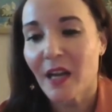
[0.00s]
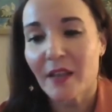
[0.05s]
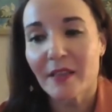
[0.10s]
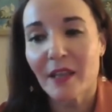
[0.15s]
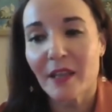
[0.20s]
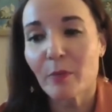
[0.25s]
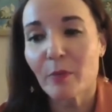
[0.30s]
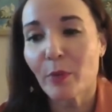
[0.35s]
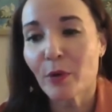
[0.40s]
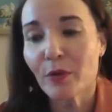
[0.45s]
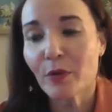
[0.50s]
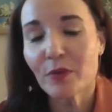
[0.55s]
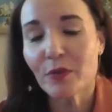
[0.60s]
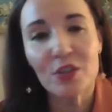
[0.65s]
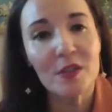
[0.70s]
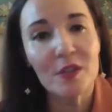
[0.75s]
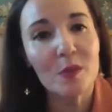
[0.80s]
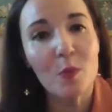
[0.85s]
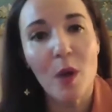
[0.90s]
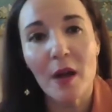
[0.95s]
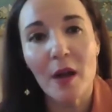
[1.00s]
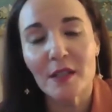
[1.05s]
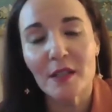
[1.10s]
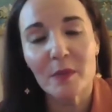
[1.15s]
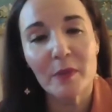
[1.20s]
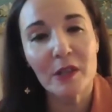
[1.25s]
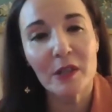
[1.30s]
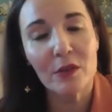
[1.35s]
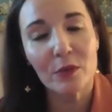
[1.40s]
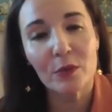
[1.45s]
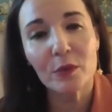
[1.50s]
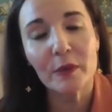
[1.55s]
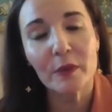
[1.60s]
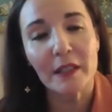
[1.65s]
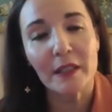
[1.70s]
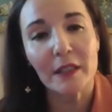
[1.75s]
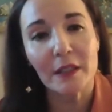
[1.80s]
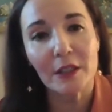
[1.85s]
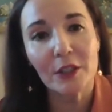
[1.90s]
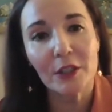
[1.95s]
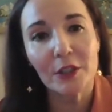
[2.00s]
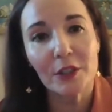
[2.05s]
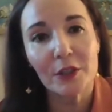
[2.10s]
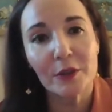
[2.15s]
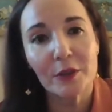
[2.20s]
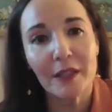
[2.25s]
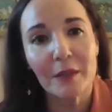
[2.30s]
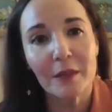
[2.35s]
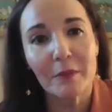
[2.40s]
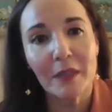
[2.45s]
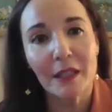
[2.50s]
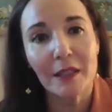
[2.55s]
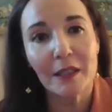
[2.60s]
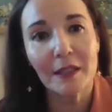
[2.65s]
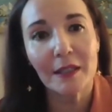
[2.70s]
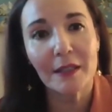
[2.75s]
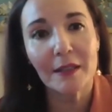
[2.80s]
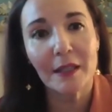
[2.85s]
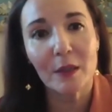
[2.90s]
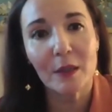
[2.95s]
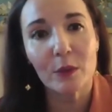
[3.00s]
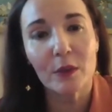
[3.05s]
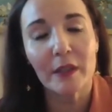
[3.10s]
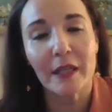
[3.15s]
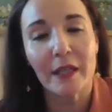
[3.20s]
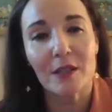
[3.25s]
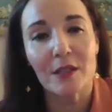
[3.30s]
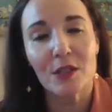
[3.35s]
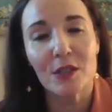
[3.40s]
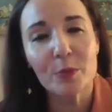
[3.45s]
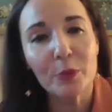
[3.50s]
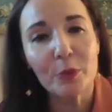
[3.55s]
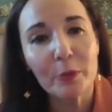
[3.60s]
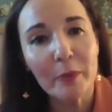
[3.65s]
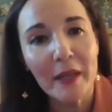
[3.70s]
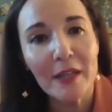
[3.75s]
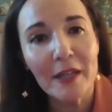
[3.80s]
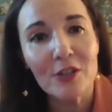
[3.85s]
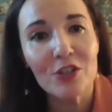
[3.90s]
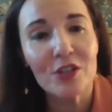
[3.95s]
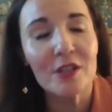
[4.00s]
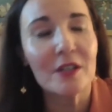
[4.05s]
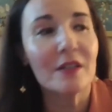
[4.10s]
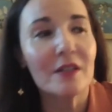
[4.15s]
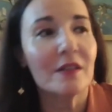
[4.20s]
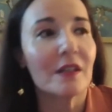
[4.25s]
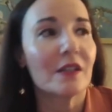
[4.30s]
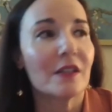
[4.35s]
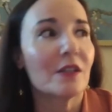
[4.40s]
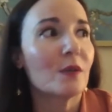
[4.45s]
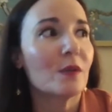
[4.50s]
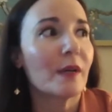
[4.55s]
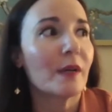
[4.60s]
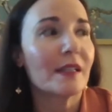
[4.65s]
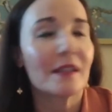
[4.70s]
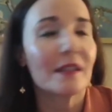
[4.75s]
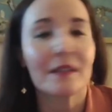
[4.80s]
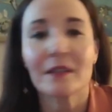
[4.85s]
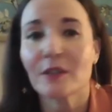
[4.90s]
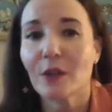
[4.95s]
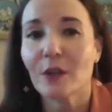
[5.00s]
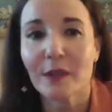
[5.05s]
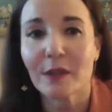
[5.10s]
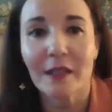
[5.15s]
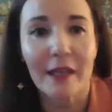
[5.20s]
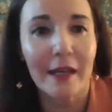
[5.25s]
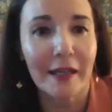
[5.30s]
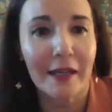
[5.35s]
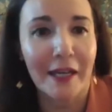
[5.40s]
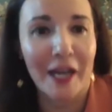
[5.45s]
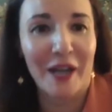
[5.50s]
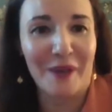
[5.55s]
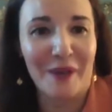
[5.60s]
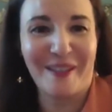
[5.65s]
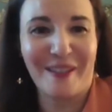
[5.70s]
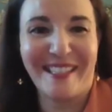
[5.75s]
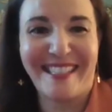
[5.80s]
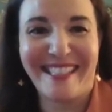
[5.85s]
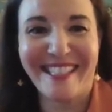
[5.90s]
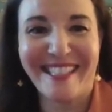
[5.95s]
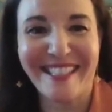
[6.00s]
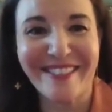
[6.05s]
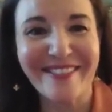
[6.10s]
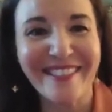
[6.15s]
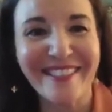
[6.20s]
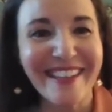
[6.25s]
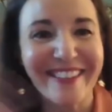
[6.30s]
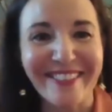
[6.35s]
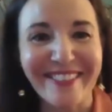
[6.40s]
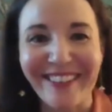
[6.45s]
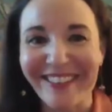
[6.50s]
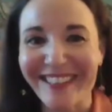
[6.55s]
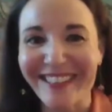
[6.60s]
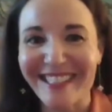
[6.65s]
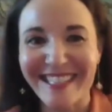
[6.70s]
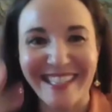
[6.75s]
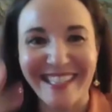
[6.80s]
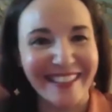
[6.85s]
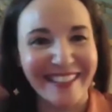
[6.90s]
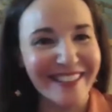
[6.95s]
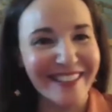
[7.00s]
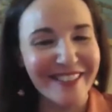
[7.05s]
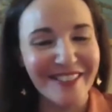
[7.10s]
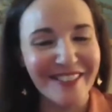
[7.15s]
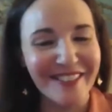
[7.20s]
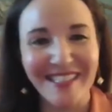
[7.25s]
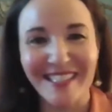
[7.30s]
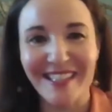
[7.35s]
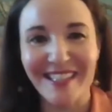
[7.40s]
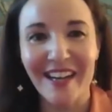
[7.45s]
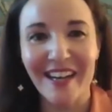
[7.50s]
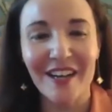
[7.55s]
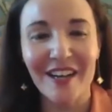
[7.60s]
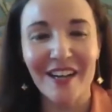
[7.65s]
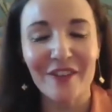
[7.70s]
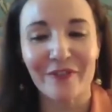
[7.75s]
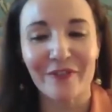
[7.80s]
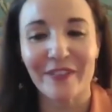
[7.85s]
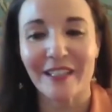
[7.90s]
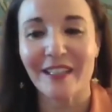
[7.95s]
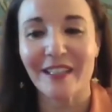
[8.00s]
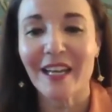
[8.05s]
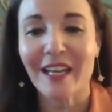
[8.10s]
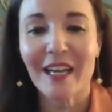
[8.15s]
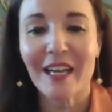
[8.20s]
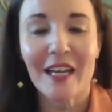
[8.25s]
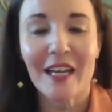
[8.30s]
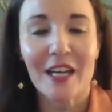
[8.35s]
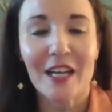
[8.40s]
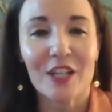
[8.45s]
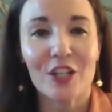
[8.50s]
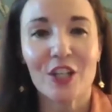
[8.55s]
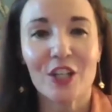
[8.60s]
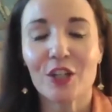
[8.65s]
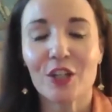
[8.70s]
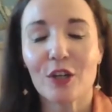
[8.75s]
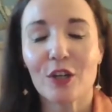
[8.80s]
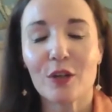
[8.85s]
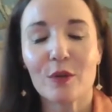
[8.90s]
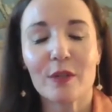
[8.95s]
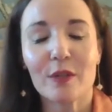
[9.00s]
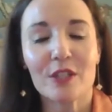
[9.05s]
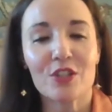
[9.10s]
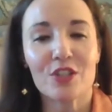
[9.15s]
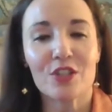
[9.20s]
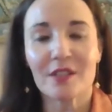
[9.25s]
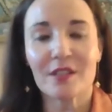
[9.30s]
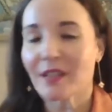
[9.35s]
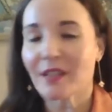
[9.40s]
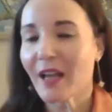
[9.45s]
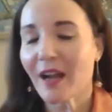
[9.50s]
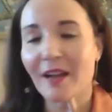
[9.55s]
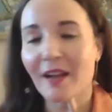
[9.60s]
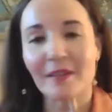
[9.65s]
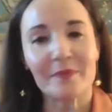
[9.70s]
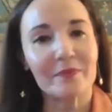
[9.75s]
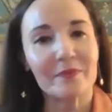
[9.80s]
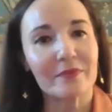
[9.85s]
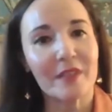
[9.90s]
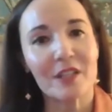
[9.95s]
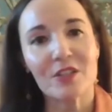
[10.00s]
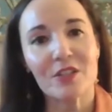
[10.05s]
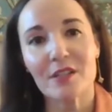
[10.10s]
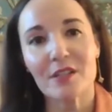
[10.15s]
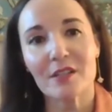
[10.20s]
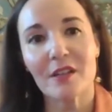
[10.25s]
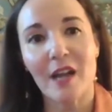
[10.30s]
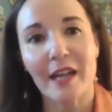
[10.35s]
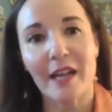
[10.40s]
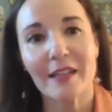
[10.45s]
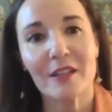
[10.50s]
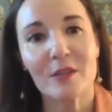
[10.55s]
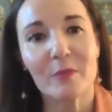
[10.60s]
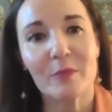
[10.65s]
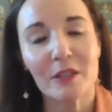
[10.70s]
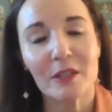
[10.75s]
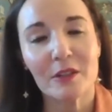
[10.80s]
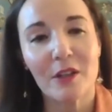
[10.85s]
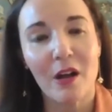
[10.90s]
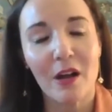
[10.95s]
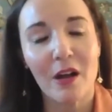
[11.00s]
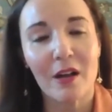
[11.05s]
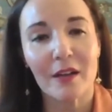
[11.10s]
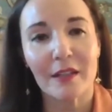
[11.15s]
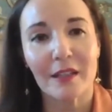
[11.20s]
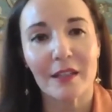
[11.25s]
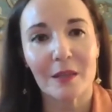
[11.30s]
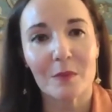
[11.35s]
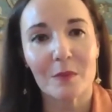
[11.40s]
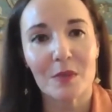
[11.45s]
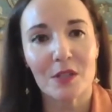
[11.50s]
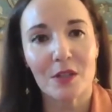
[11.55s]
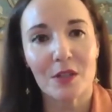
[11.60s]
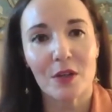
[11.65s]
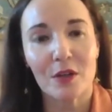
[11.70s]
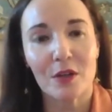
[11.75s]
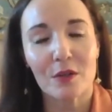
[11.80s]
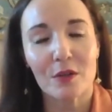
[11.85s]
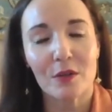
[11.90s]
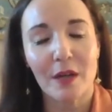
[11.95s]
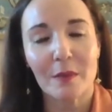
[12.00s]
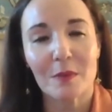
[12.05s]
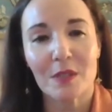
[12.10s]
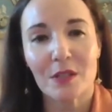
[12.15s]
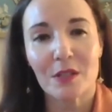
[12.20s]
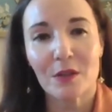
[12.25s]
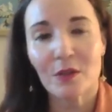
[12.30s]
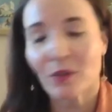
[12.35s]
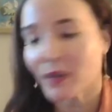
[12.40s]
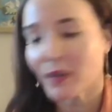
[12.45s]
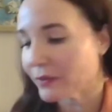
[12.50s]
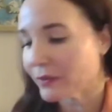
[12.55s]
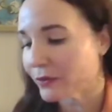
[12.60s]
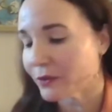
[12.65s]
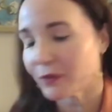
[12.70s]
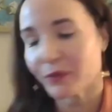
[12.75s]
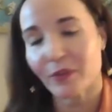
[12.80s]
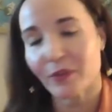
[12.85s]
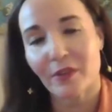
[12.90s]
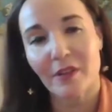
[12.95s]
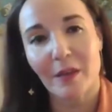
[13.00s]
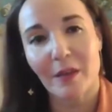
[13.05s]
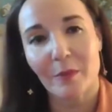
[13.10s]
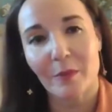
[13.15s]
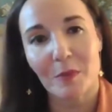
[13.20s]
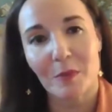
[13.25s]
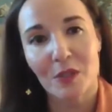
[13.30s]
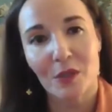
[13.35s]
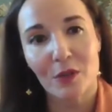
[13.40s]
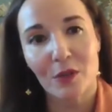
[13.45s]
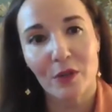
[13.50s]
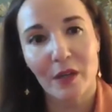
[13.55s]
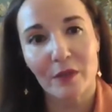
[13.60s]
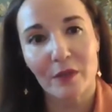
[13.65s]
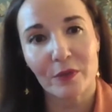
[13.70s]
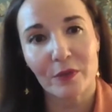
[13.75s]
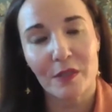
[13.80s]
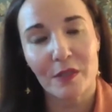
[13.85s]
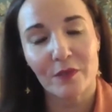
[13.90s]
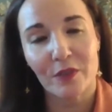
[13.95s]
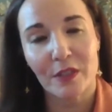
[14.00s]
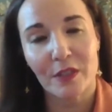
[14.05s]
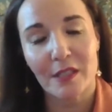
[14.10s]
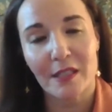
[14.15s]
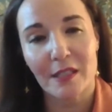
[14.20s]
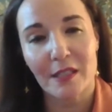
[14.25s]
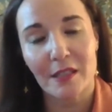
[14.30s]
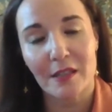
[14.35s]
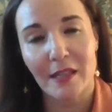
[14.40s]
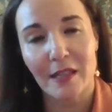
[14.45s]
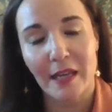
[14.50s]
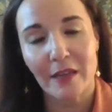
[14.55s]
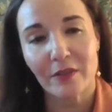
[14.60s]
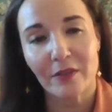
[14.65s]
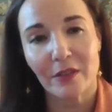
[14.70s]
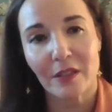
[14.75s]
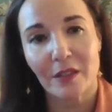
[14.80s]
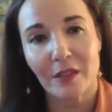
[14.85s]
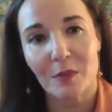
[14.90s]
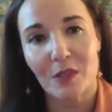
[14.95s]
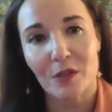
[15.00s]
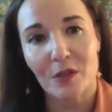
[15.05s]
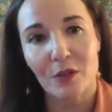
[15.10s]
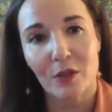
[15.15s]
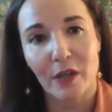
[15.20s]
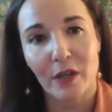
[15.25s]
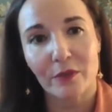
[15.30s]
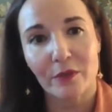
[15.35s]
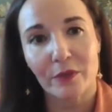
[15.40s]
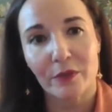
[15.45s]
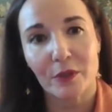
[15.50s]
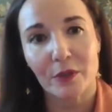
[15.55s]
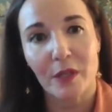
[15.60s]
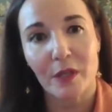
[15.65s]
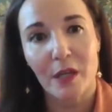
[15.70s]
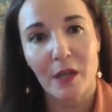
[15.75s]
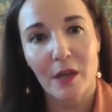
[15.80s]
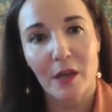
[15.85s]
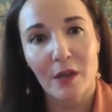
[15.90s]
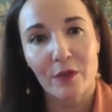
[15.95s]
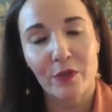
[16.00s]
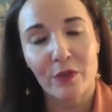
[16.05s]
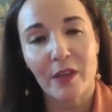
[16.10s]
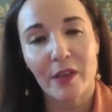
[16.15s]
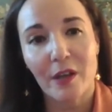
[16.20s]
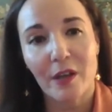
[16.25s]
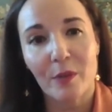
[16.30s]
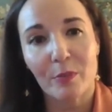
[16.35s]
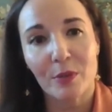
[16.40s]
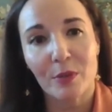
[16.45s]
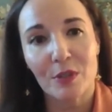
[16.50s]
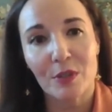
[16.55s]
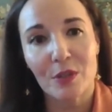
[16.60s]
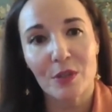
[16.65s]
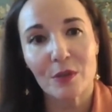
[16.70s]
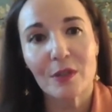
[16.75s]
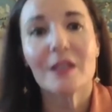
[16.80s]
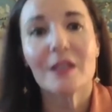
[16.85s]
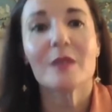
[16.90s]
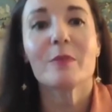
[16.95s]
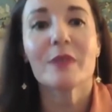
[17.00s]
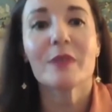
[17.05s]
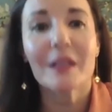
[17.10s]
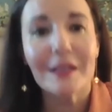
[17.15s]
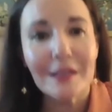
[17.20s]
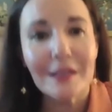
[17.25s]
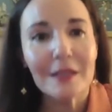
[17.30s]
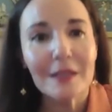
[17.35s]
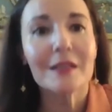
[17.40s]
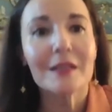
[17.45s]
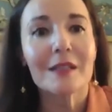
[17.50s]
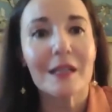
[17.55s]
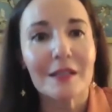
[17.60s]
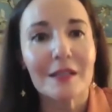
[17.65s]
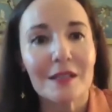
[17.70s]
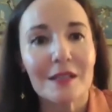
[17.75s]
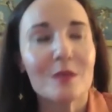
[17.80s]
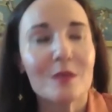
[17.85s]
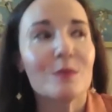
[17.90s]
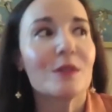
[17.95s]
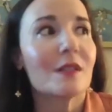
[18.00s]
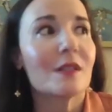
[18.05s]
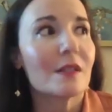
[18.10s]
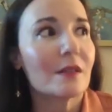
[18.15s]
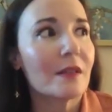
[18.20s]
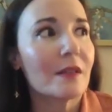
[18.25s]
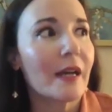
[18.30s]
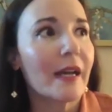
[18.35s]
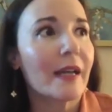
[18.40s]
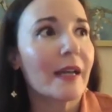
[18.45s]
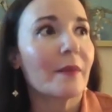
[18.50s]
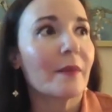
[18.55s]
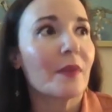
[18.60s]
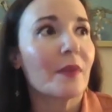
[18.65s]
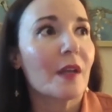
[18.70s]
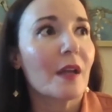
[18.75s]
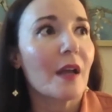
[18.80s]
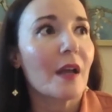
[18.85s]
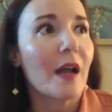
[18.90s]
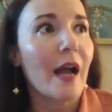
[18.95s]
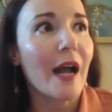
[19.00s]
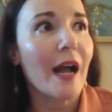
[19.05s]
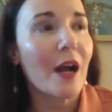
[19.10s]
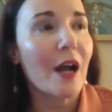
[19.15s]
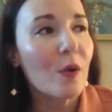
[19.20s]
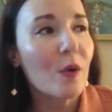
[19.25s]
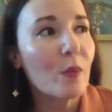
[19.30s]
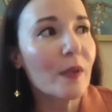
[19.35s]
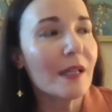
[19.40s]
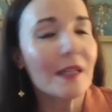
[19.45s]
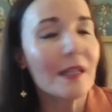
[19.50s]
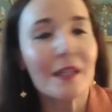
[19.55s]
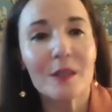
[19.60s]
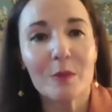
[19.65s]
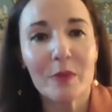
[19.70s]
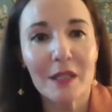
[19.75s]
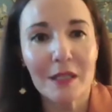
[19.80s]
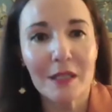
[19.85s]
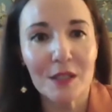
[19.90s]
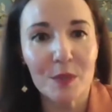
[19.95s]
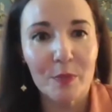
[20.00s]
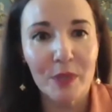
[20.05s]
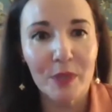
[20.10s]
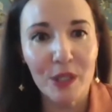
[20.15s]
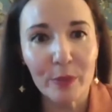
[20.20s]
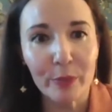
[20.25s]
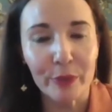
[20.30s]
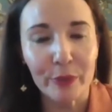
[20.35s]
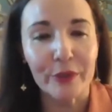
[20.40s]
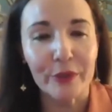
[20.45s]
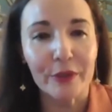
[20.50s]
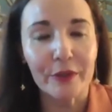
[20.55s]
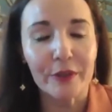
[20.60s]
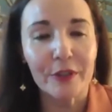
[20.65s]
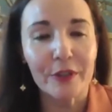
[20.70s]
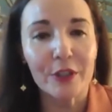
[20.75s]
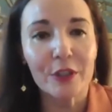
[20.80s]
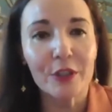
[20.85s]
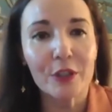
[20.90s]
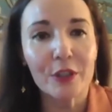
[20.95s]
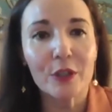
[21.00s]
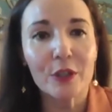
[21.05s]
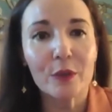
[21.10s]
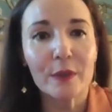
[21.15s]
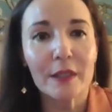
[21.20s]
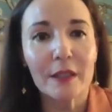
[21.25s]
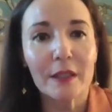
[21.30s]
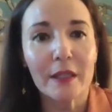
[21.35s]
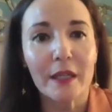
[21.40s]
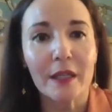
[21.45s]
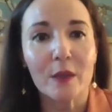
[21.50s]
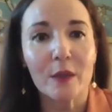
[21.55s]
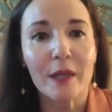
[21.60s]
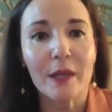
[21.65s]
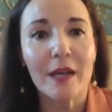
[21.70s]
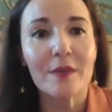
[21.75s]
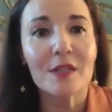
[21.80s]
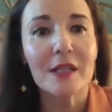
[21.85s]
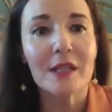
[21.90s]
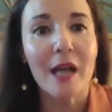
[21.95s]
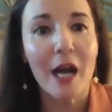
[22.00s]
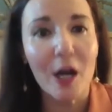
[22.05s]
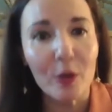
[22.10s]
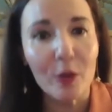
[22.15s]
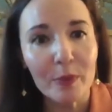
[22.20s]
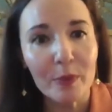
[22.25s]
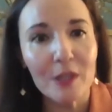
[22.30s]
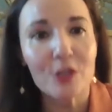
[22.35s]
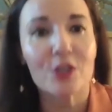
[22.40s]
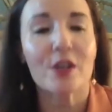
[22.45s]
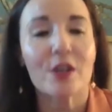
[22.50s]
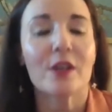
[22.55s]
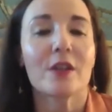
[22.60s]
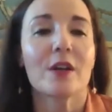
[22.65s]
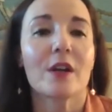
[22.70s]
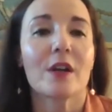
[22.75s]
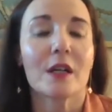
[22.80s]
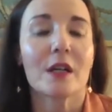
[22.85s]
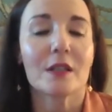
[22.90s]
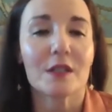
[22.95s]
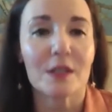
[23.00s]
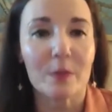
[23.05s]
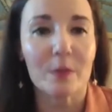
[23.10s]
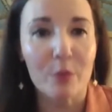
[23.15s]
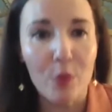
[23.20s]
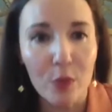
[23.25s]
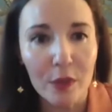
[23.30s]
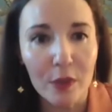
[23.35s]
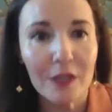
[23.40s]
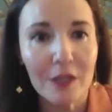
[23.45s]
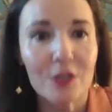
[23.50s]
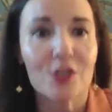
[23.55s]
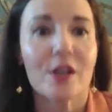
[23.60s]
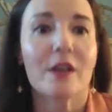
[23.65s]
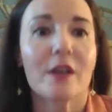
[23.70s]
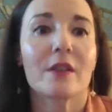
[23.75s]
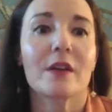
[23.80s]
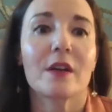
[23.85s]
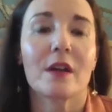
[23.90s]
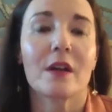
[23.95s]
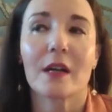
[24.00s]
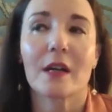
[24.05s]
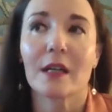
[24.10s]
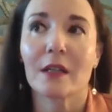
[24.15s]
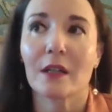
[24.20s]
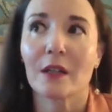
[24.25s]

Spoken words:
they both just walked me through it, you know what I mean? And they were like super patient. They knew I didn't know what the heck I was doing or all the technical stuff. And you know, and just yeah, they just guided me along. And I'm so grateful for them. I'm so grateful to David. I'm so grateful for that opportunity. But that's like a testament to like how we need to be as people, you know, and like we have to help each other and support each other